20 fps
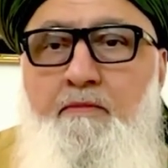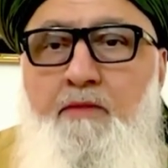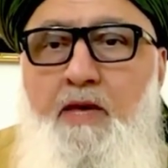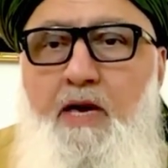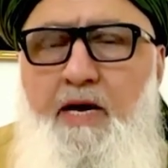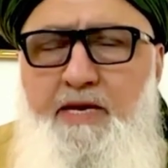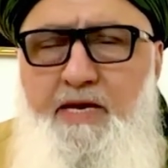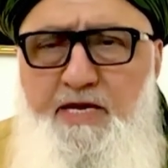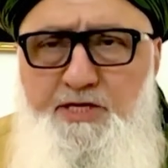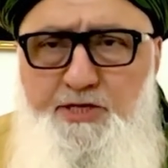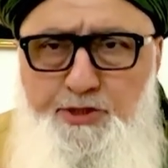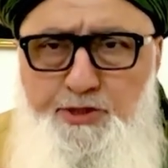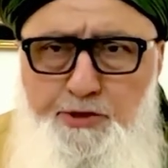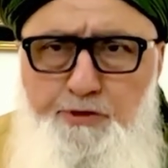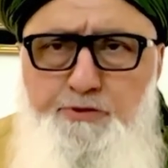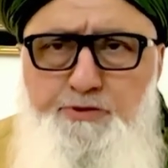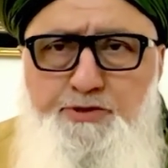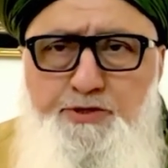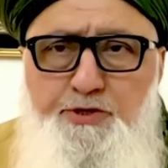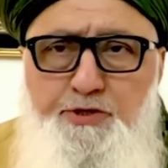and I
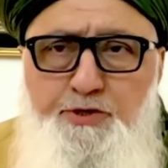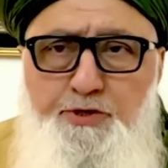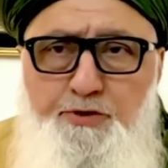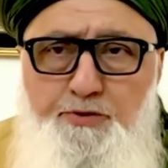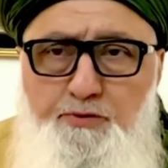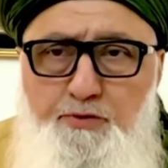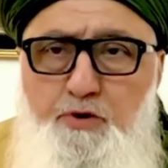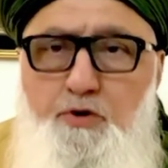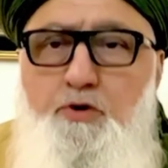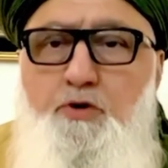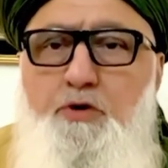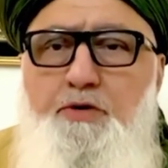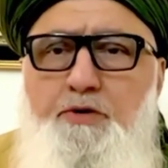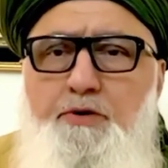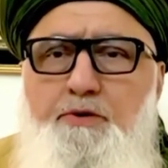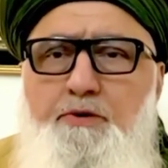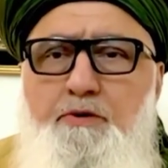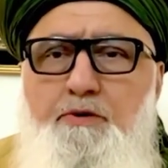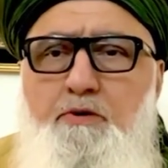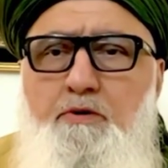choose to do good
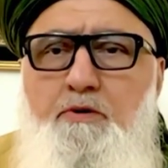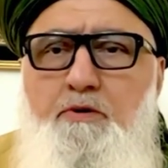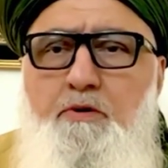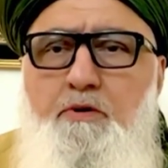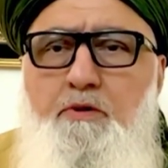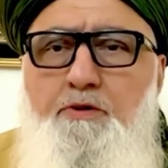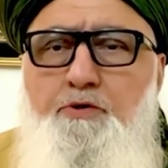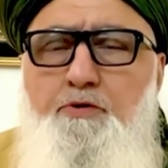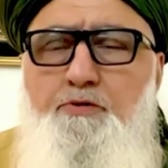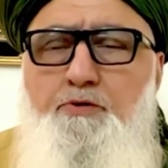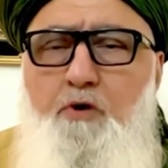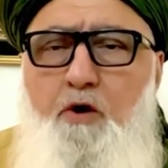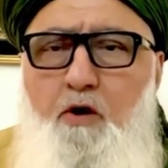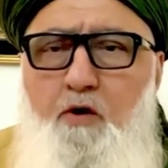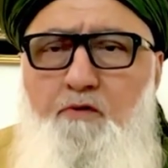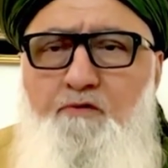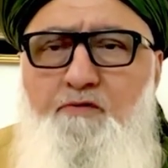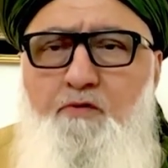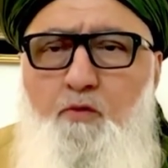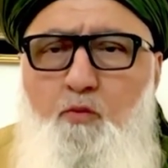through the
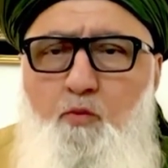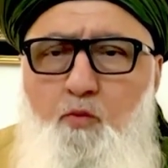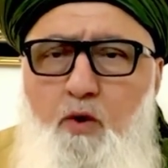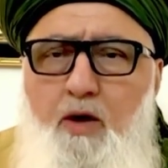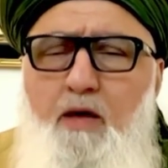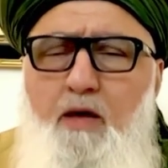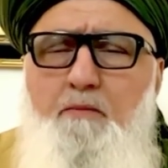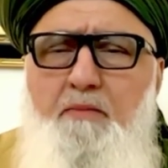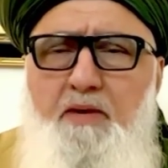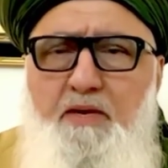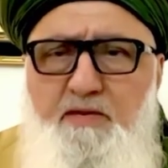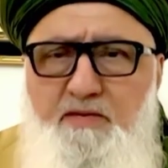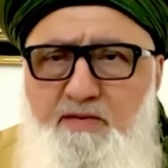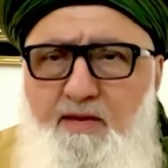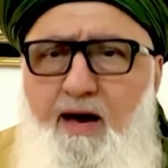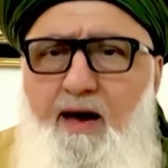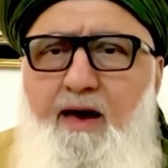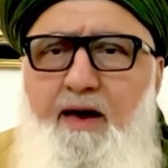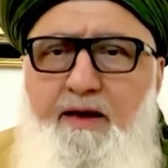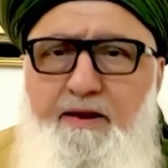overwhelming
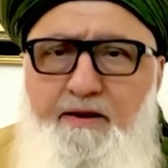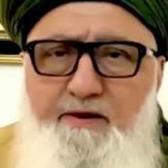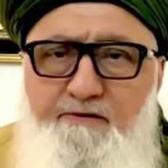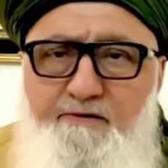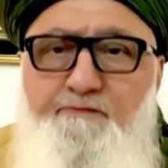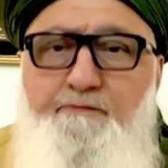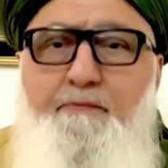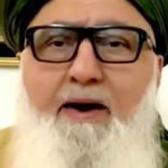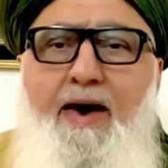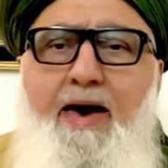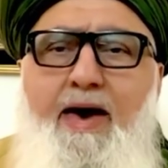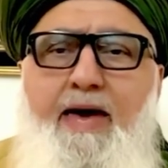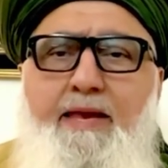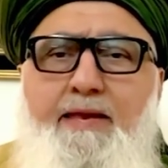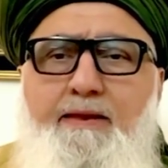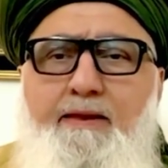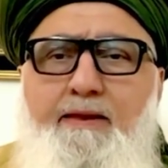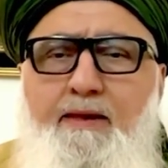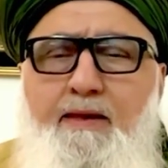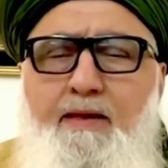tide of bad
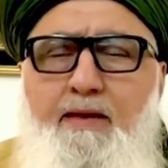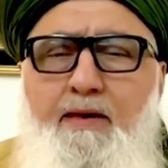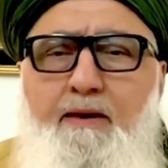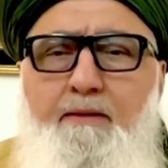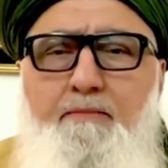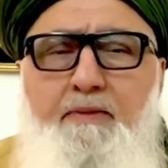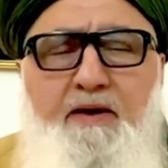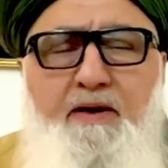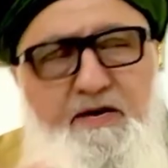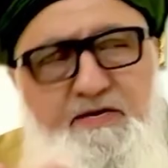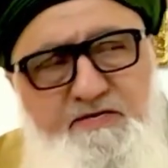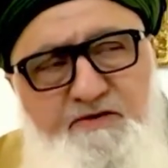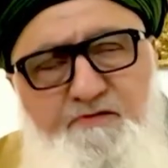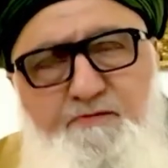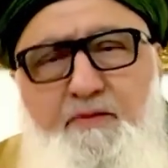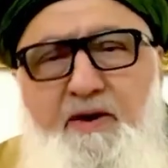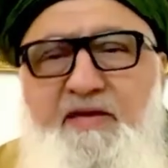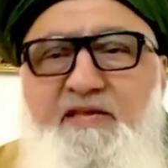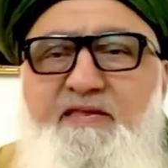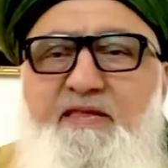because of
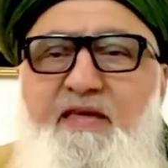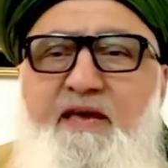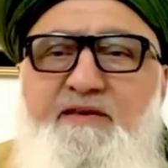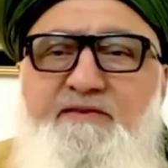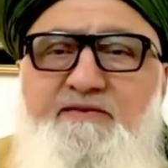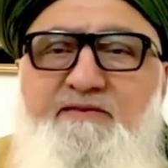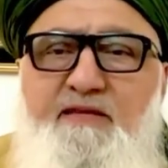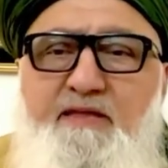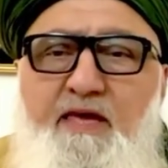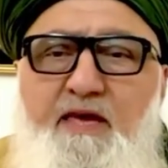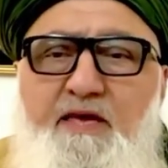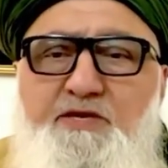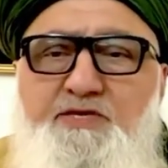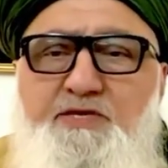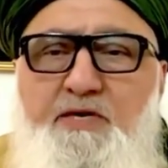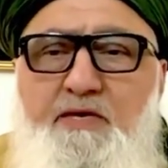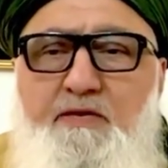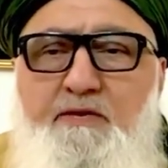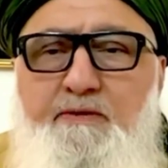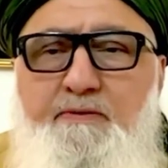my
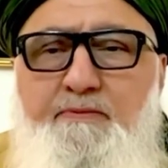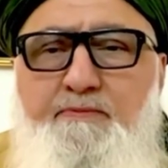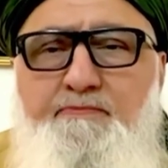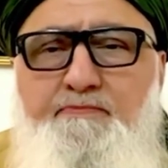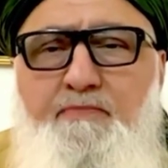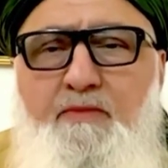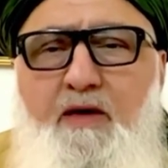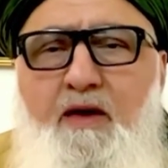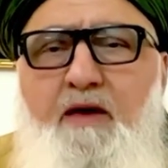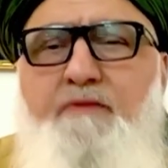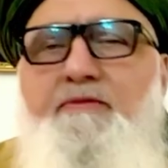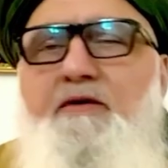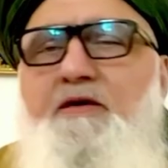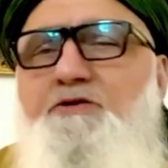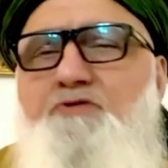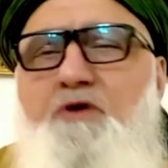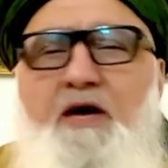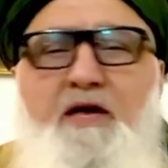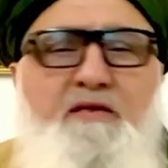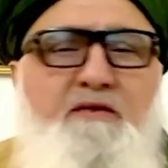destination. And they
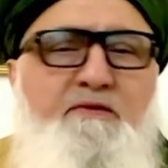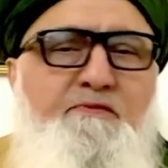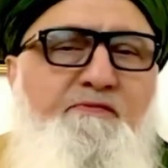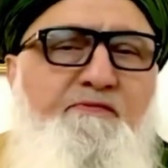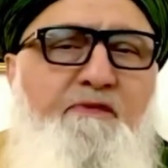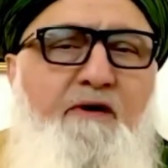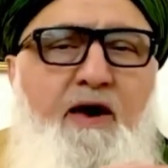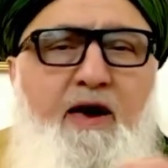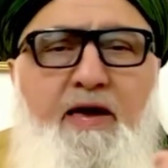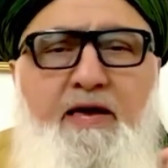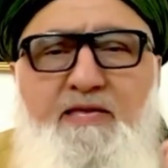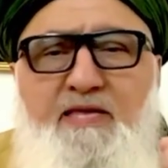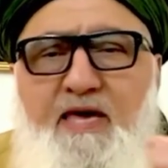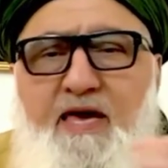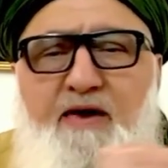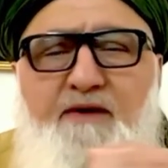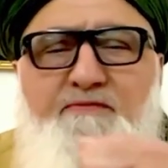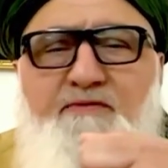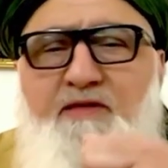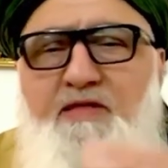try to find
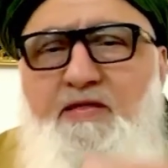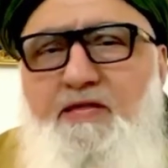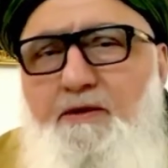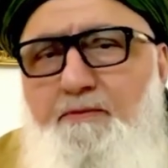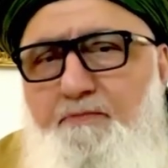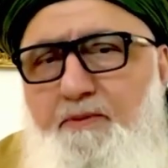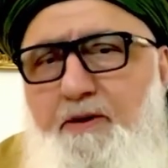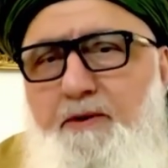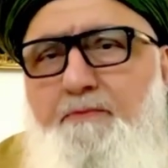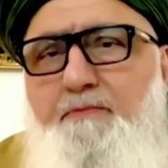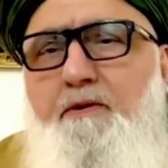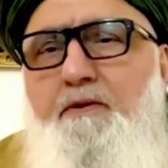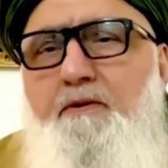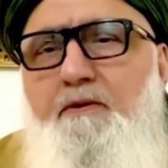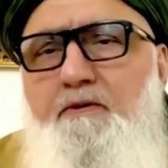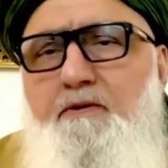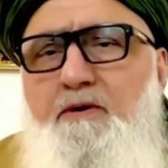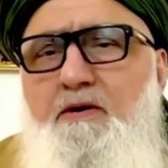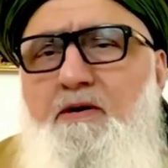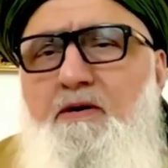heavenly
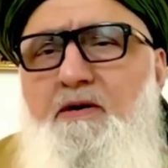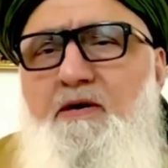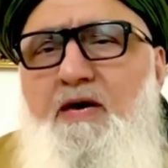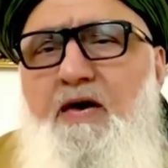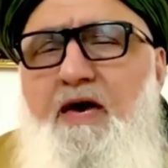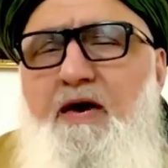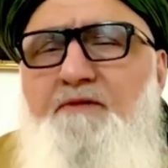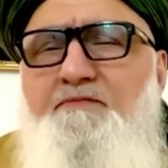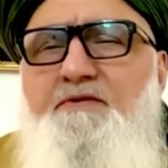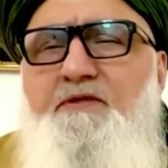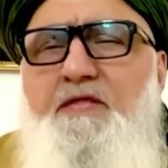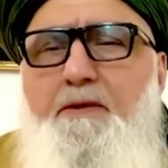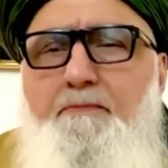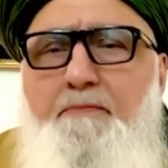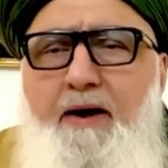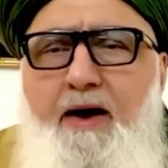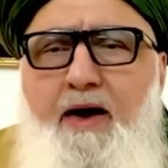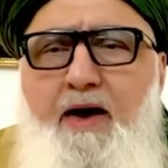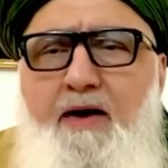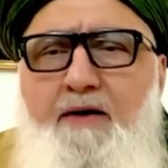people, heavenly
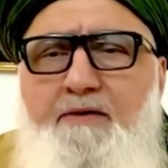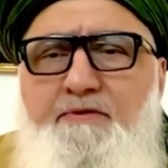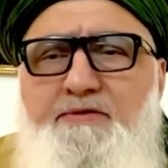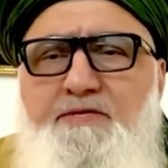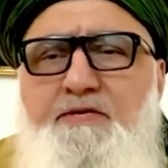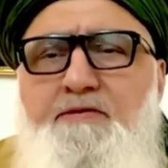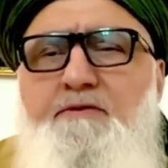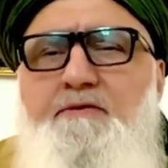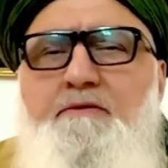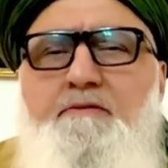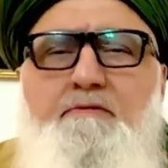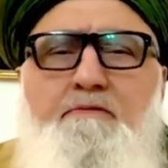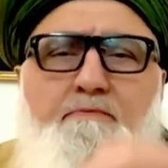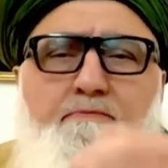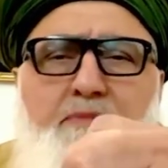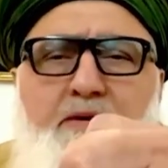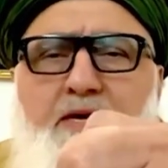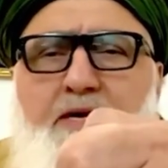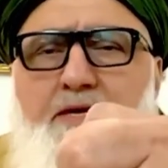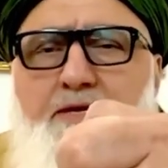paths, and
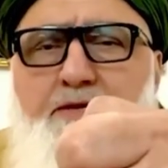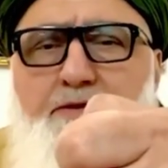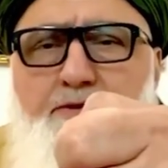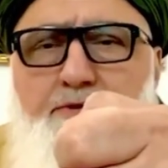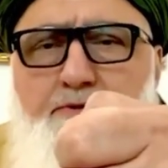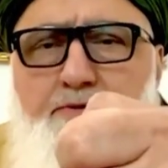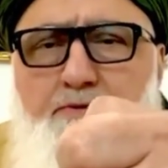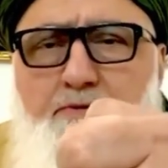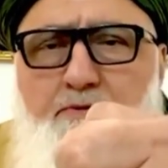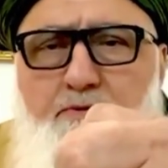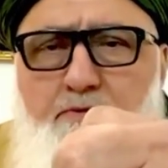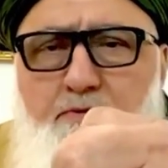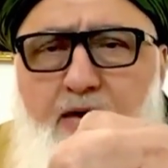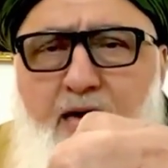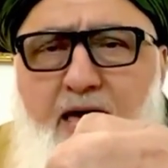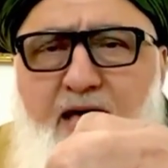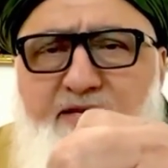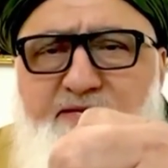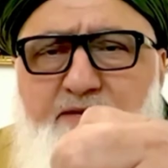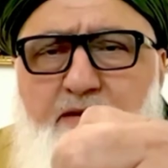begin to
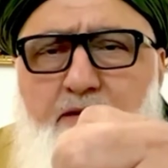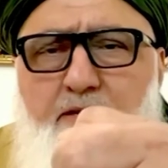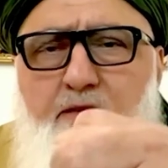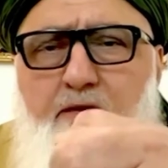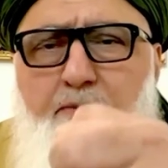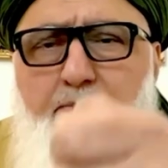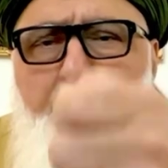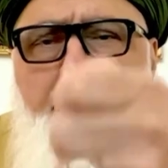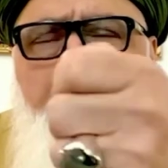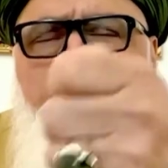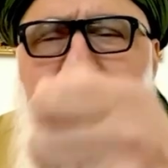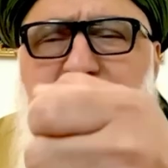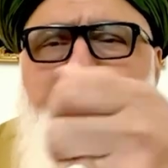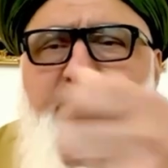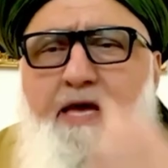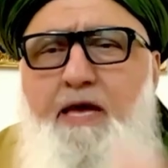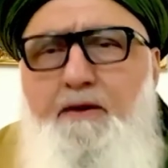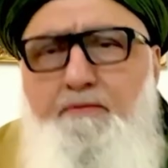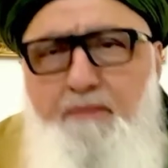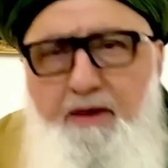ask Allah, please
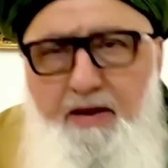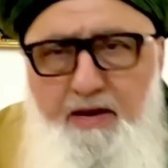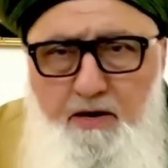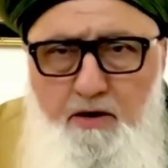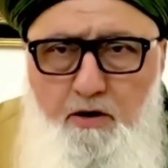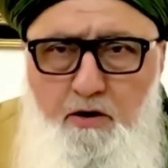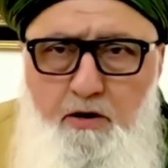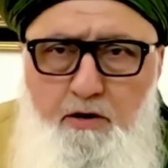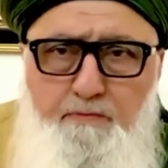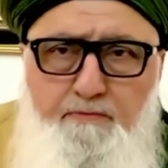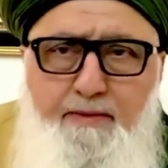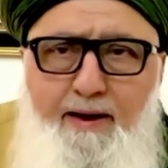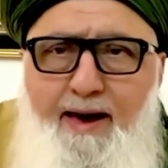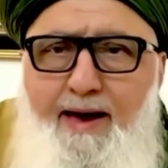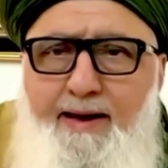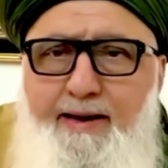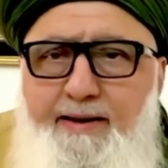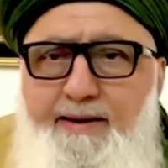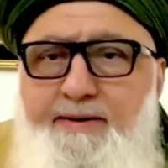take my card back.